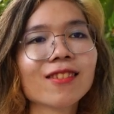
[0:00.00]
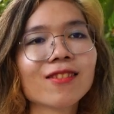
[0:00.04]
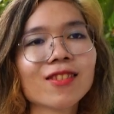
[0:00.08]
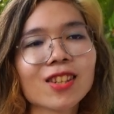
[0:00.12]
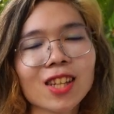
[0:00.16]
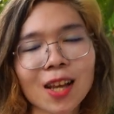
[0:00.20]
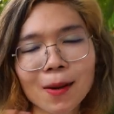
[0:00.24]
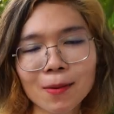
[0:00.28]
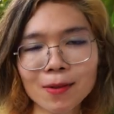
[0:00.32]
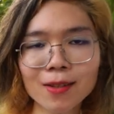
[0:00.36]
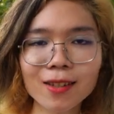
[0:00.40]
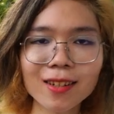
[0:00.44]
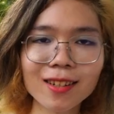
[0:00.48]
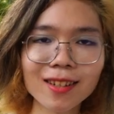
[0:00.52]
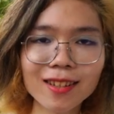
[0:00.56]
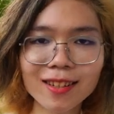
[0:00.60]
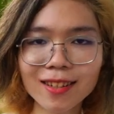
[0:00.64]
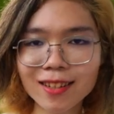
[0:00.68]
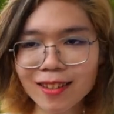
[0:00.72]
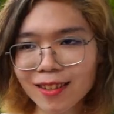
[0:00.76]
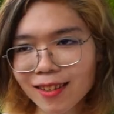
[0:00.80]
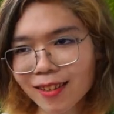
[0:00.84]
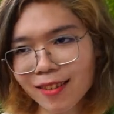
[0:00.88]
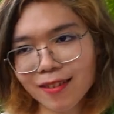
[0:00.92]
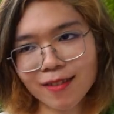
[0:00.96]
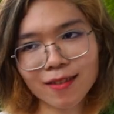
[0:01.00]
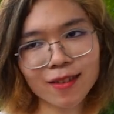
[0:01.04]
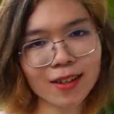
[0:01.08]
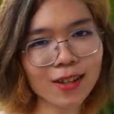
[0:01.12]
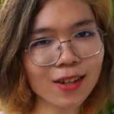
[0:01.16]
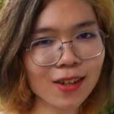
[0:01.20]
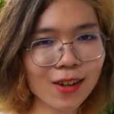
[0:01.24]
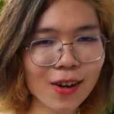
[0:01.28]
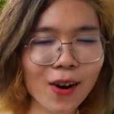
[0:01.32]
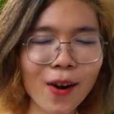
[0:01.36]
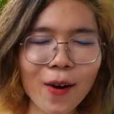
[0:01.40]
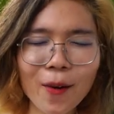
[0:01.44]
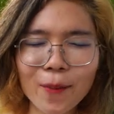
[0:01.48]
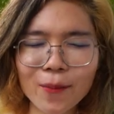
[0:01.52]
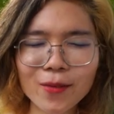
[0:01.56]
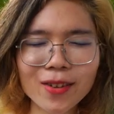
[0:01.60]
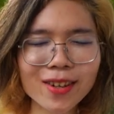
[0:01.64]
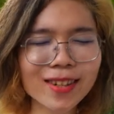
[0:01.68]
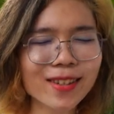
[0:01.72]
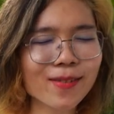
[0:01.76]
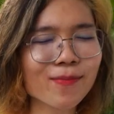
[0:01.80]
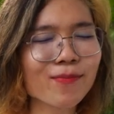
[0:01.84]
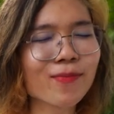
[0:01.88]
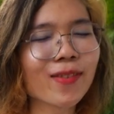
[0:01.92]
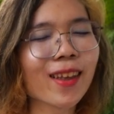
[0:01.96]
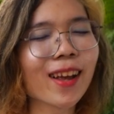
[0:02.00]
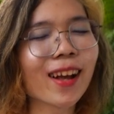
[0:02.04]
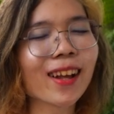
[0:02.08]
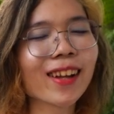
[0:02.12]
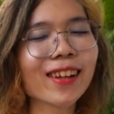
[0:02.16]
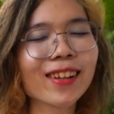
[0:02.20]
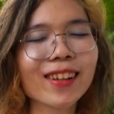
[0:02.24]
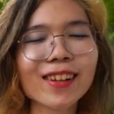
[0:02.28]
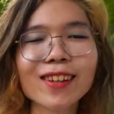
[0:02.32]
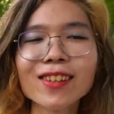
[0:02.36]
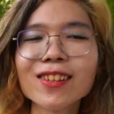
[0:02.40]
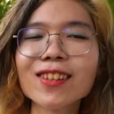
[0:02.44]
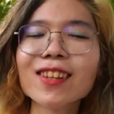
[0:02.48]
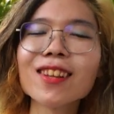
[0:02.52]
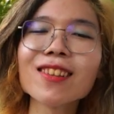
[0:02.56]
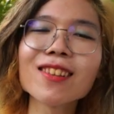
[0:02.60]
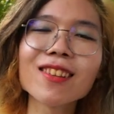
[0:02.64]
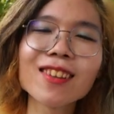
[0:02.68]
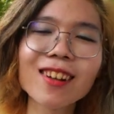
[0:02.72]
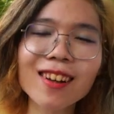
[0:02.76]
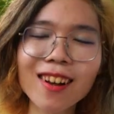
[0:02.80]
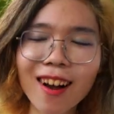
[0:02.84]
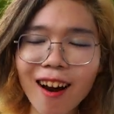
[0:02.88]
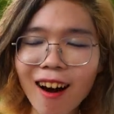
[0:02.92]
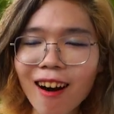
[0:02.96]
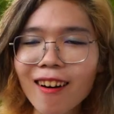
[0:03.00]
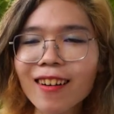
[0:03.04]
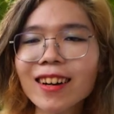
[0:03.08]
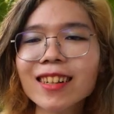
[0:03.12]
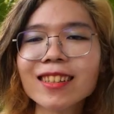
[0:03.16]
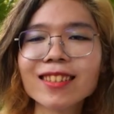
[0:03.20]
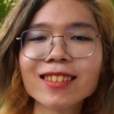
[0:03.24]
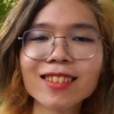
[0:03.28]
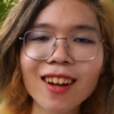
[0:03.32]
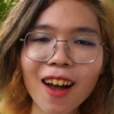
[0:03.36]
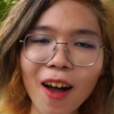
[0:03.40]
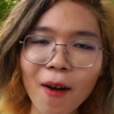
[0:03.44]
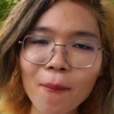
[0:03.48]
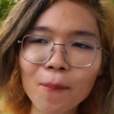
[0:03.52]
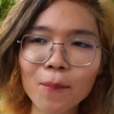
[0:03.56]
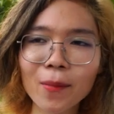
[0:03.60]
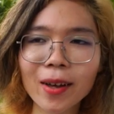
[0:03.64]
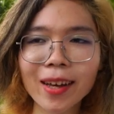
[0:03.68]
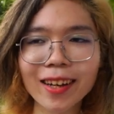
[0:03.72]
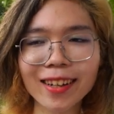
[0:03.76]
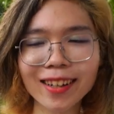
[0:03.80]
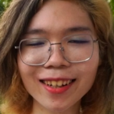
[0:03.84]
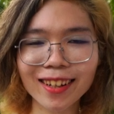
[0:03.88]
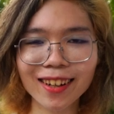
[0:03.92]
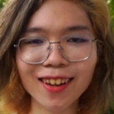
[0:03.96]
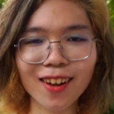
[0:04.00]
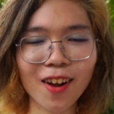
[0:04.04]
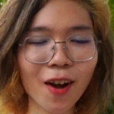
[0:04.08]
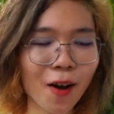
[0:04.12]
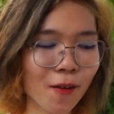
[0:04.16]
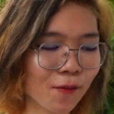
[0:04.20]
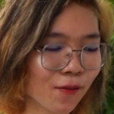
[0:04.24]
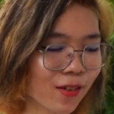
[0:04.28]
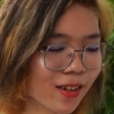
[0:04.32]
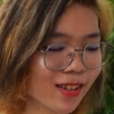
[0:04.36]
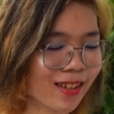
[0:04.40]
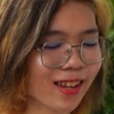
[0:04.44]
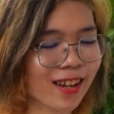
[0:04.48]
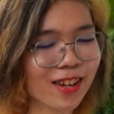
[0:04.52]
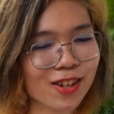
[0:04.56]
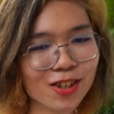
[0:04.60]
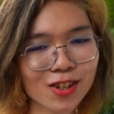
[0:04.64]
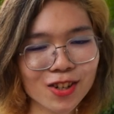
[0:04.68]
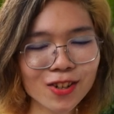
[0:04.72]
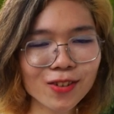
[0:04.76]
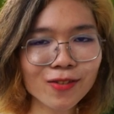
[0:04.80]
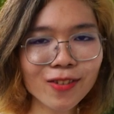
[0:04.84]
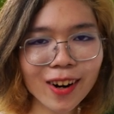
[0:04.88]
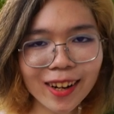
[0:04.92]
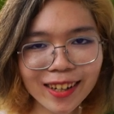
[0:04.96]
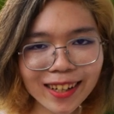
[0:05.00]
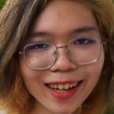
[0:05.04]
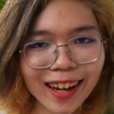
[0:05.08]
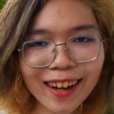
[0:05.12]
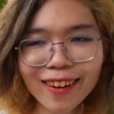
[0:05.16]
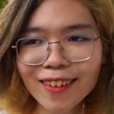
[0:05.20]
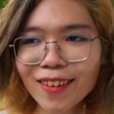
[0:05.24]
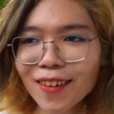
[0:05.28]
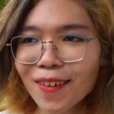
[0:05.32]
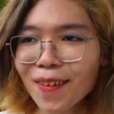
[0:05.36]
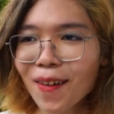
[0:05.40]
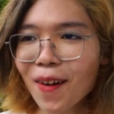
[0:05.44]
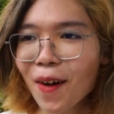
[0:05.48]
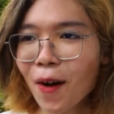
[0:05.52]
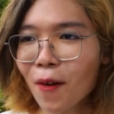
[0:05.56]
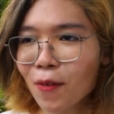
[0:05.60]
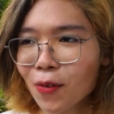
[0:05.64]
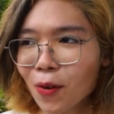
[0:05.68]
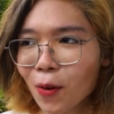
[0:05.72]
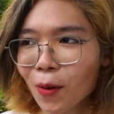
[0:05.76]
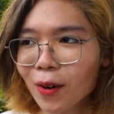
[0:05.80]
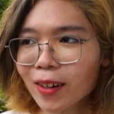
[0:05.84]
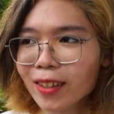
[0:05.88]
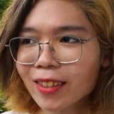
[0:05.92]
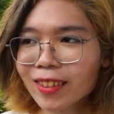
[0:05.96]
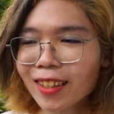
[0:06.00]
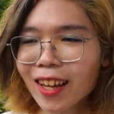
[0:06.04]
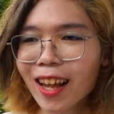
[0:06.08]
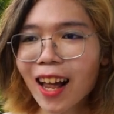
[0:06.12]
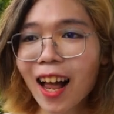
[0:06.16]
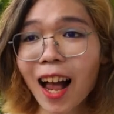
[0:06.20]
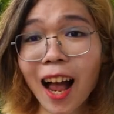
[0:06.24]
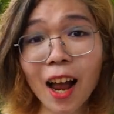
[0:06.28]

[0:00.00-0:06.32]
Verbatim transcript: Substance, you know, just the, the, the current topic conversation right now of course.